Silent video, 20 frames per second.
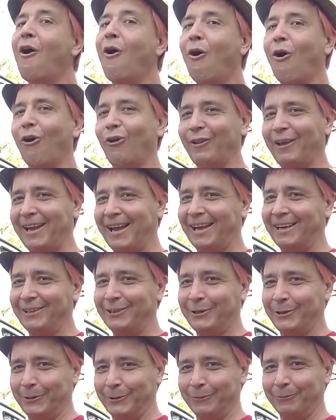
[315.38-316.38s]
All I had to
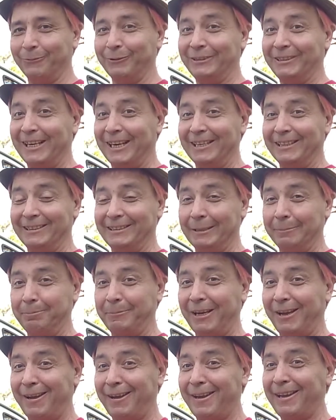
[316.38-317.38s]
do was get a zip
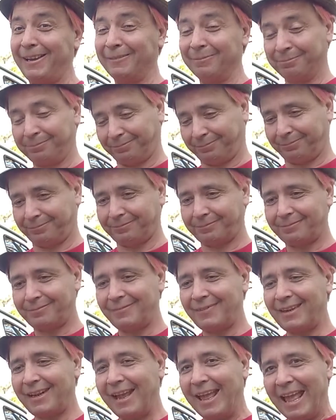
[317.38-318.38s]
tie,
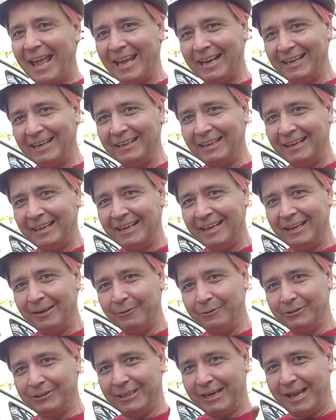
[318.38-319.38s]
and it
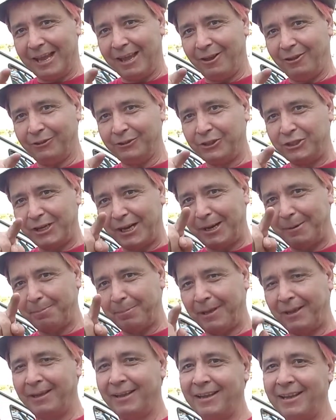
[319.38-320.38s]
was an L shape,
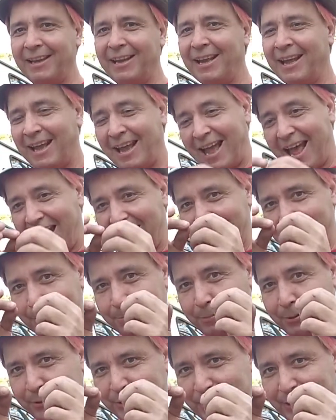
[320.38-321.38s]
and I
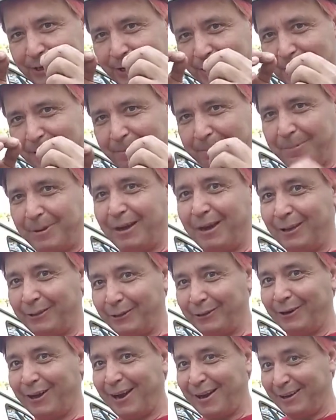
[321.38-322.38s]
put it up a
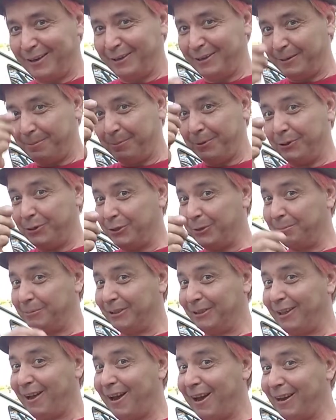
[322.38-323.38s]
little higher to push up the
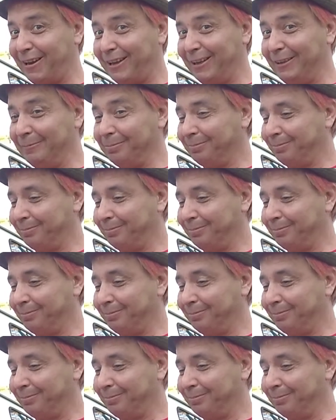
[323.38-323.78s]
lock.